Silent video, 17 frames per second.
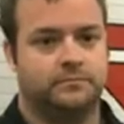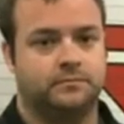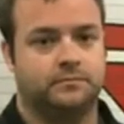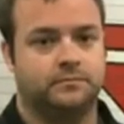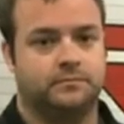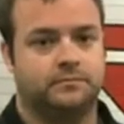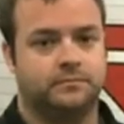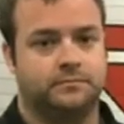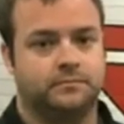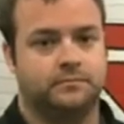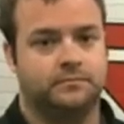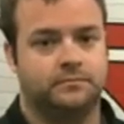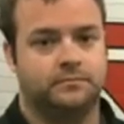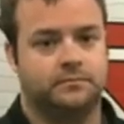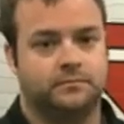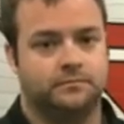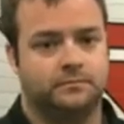
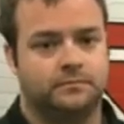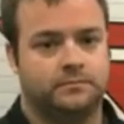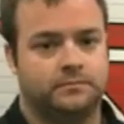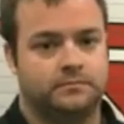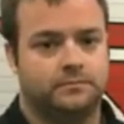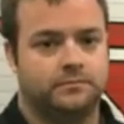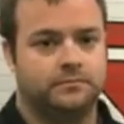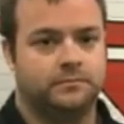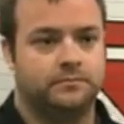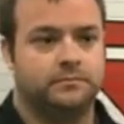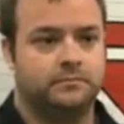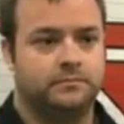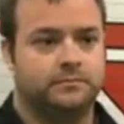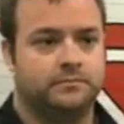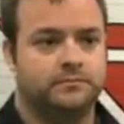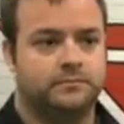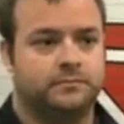
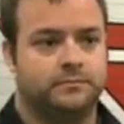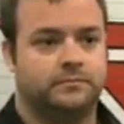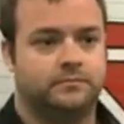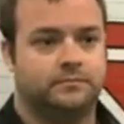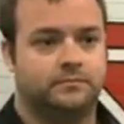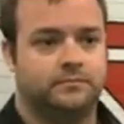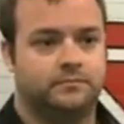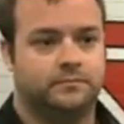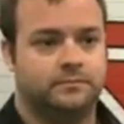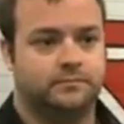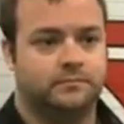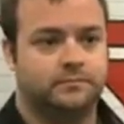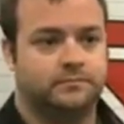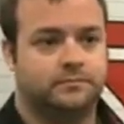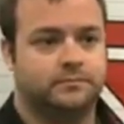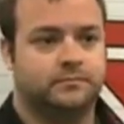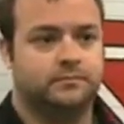
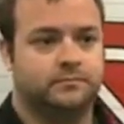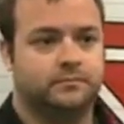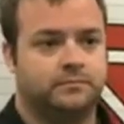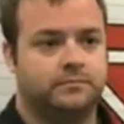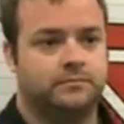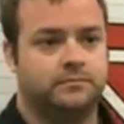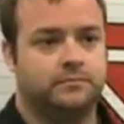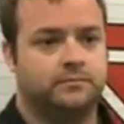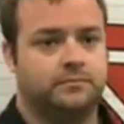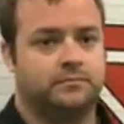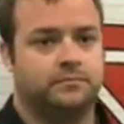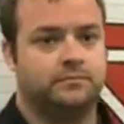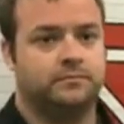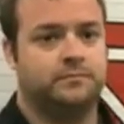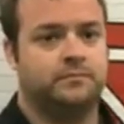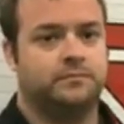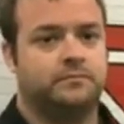
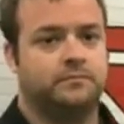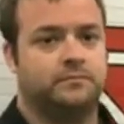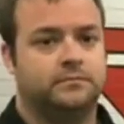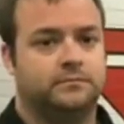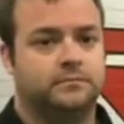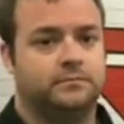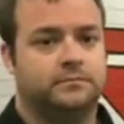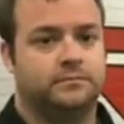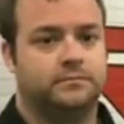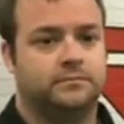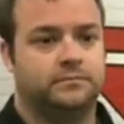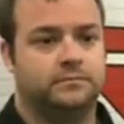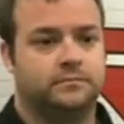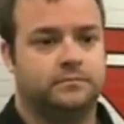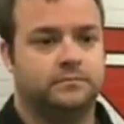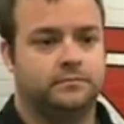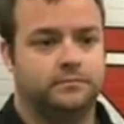
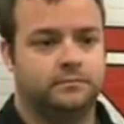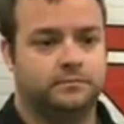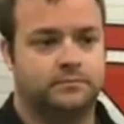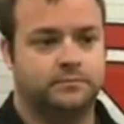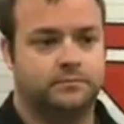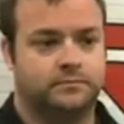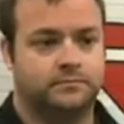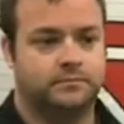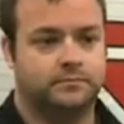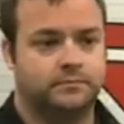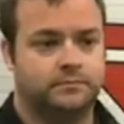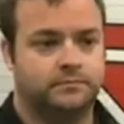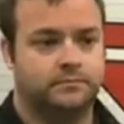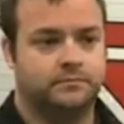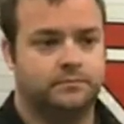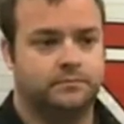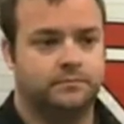
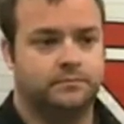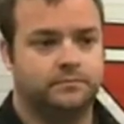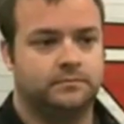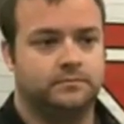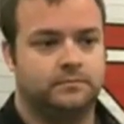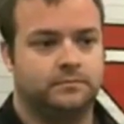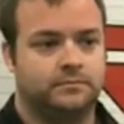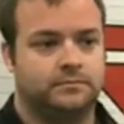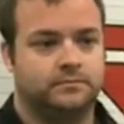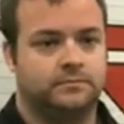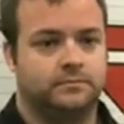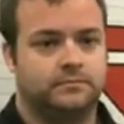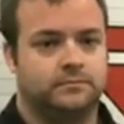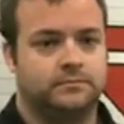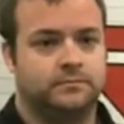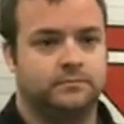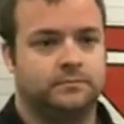
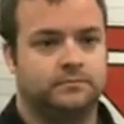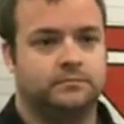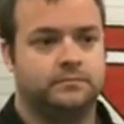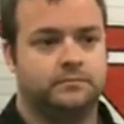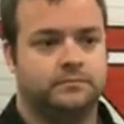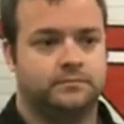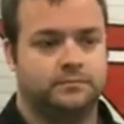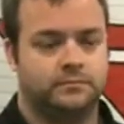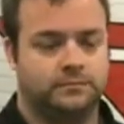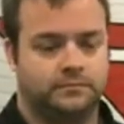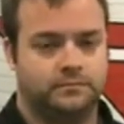(silent)